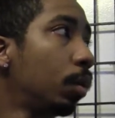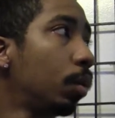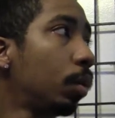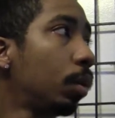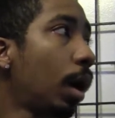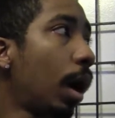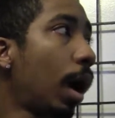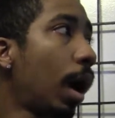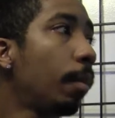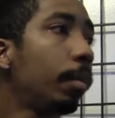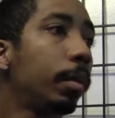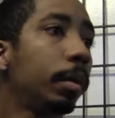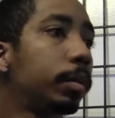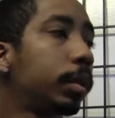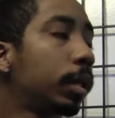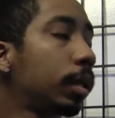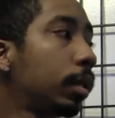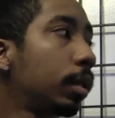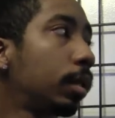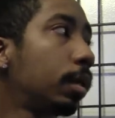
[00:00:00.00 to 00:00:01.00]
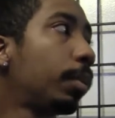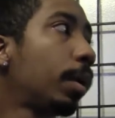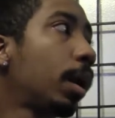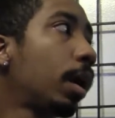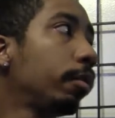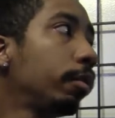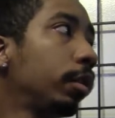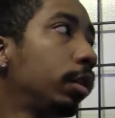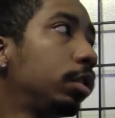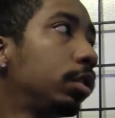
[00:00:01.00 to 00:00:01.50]
well, I'm upset that the
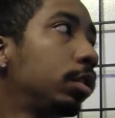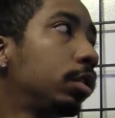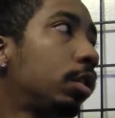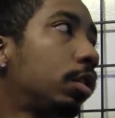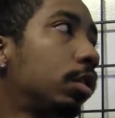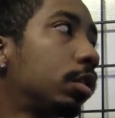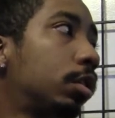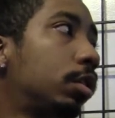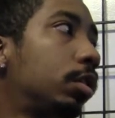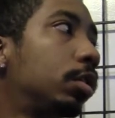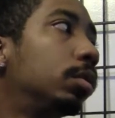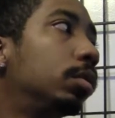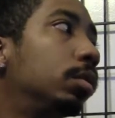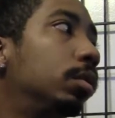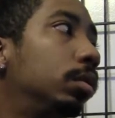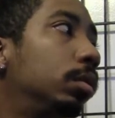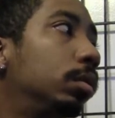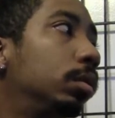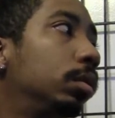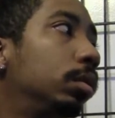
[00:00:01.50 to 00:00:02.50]
Power Rangers lost too.